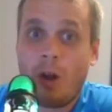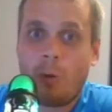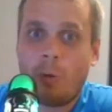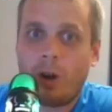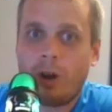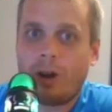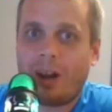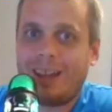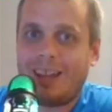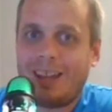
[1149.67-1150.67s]
where
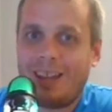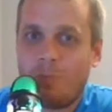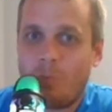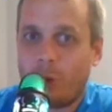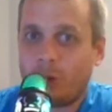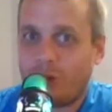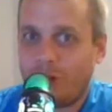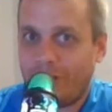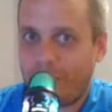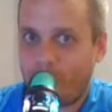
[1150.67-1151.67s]
in most
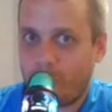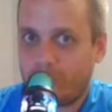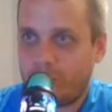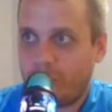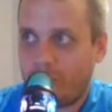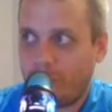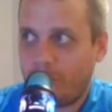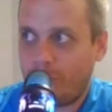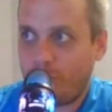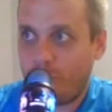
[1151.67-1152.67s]
creative works you're going to
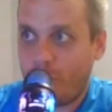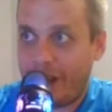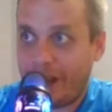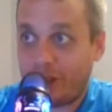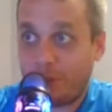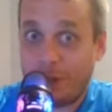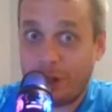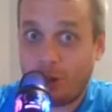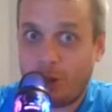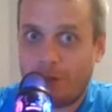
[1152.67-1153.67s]
be right at the
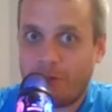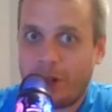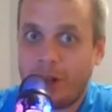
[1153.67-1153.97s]
pinnacle of it.